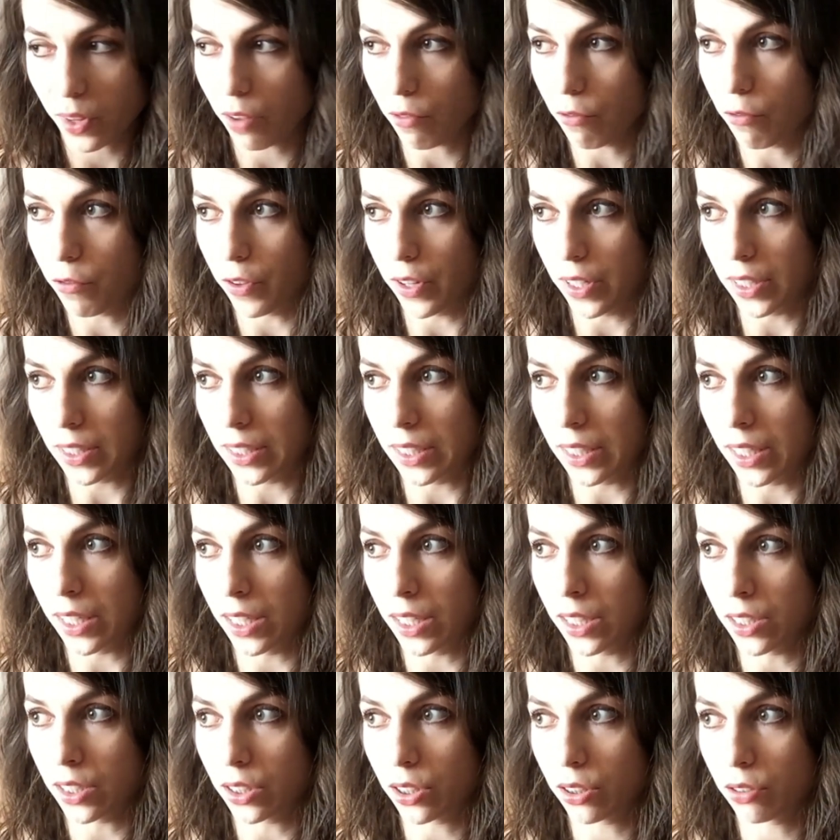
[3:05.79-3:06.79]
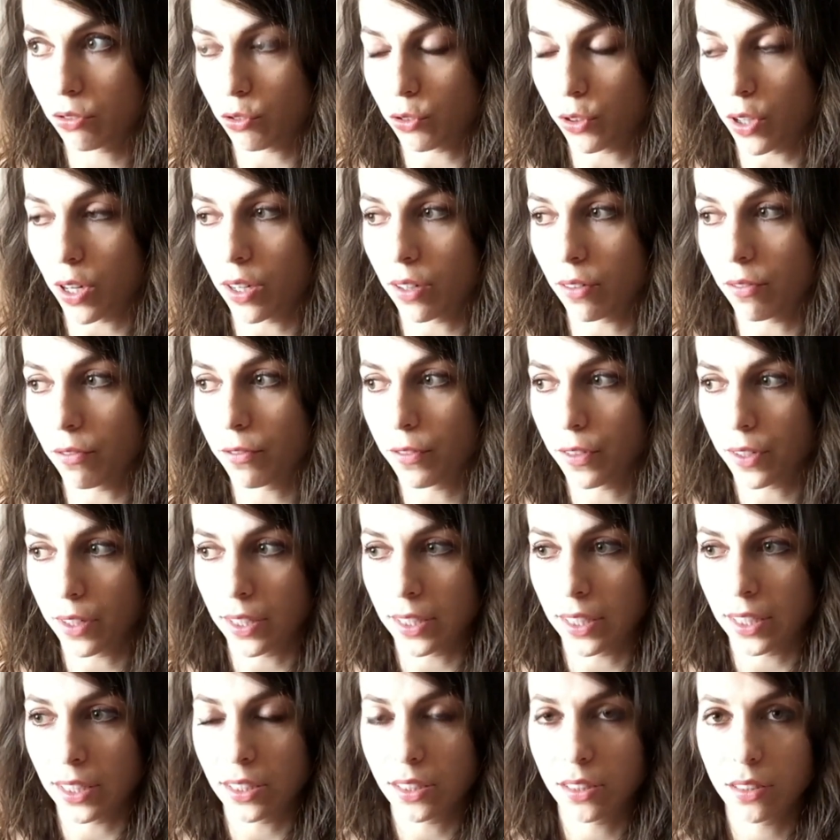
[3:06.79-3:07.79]
very strong
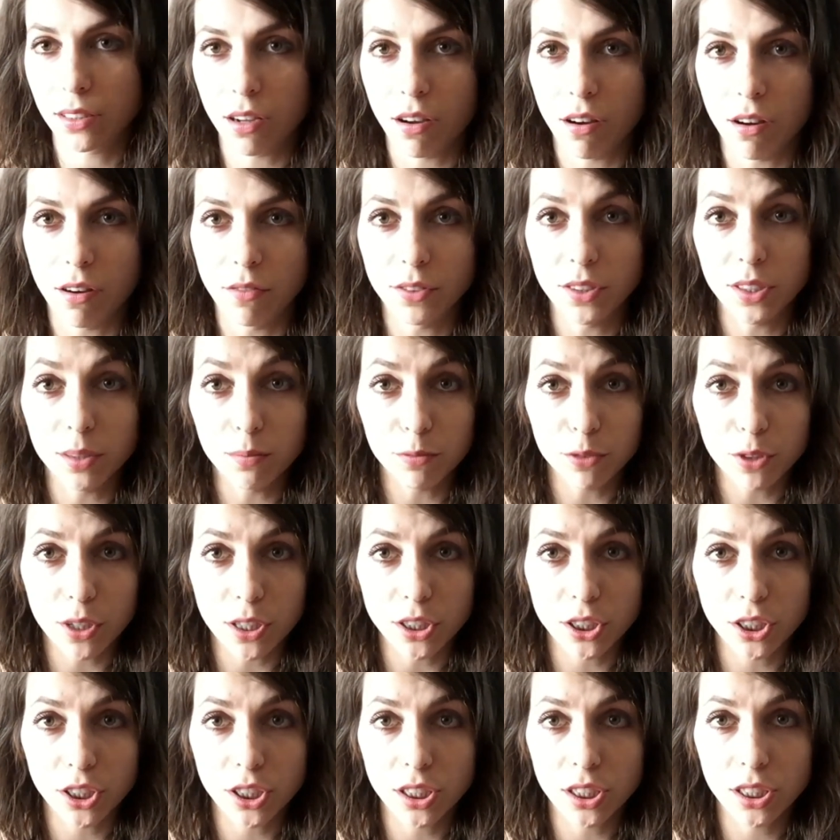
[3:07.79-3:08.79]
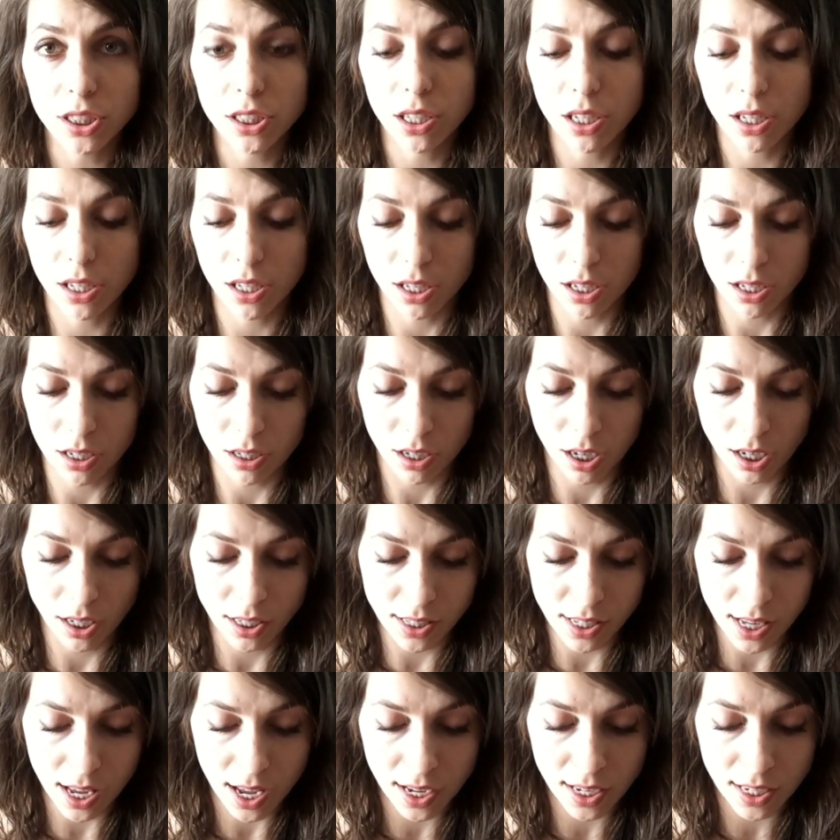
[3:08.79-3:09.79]
feelings of depression and
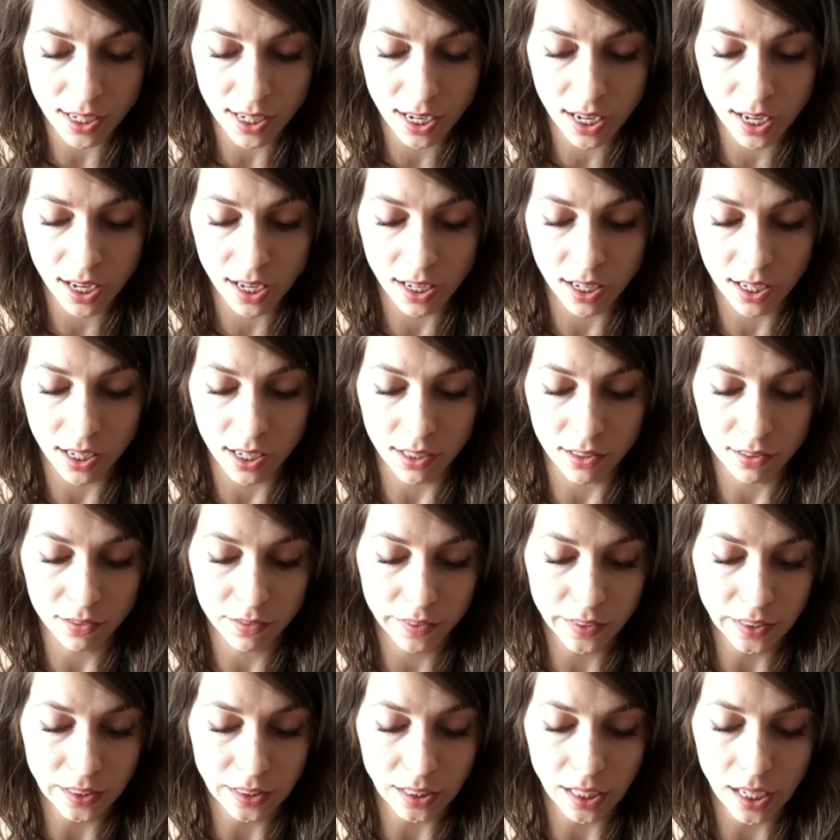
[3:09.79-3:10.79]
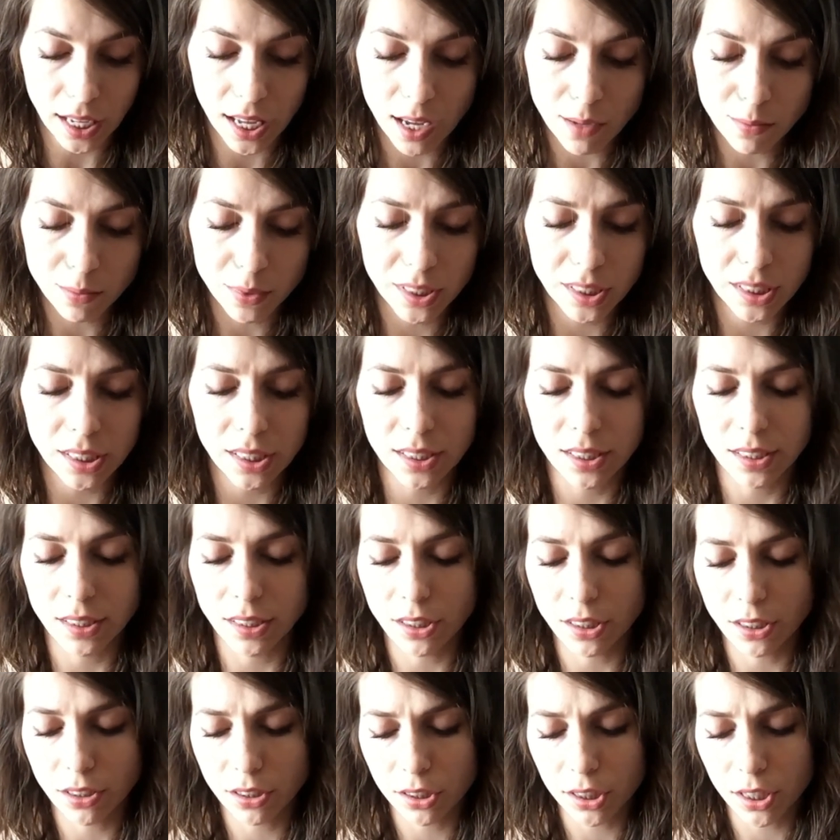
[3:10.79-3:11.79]
anxiety and feeling empty and
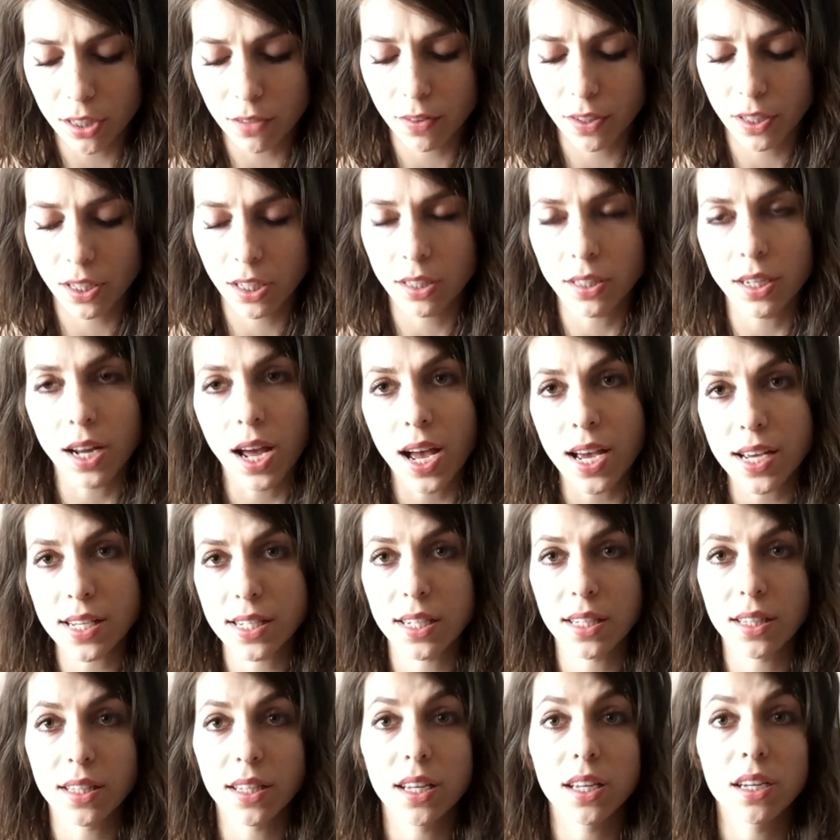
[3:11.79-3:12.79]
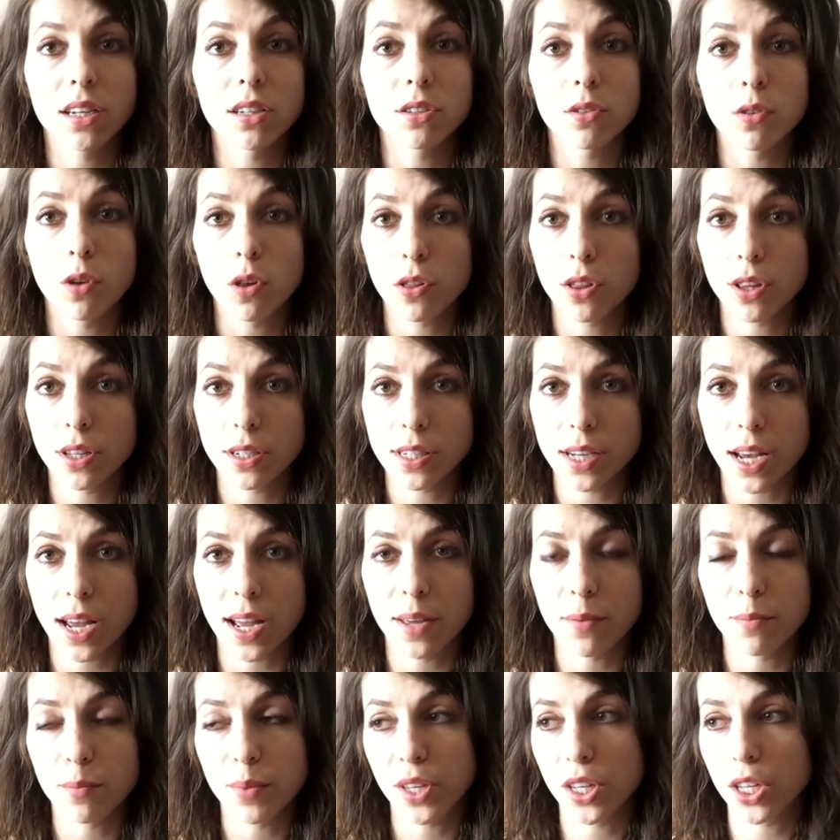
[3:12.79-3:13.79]
undeserving and isolated all the
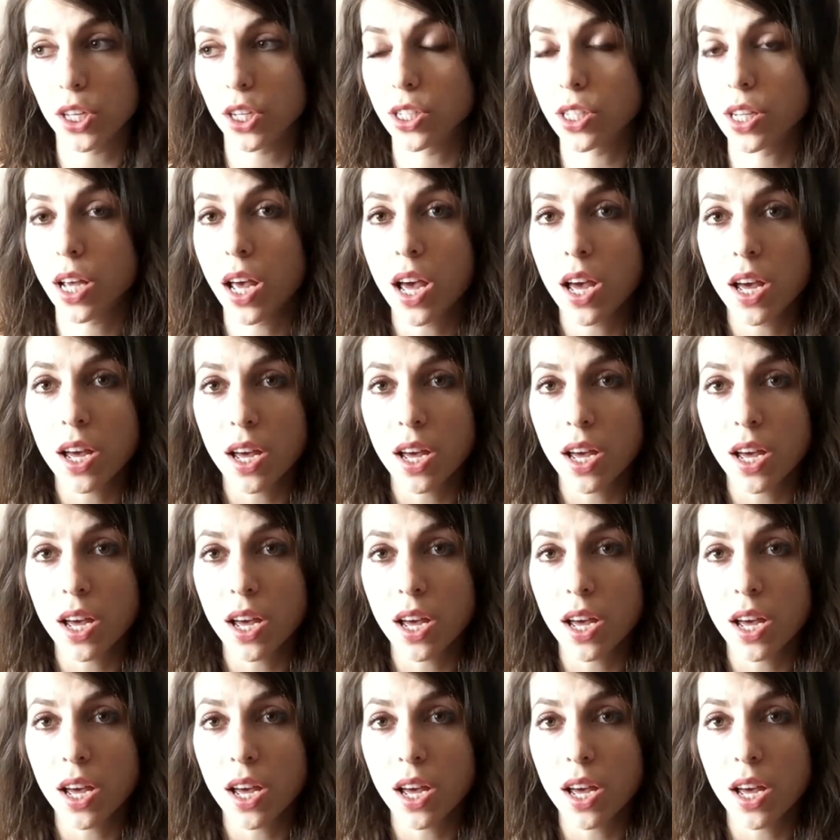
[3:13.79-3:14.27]
time, because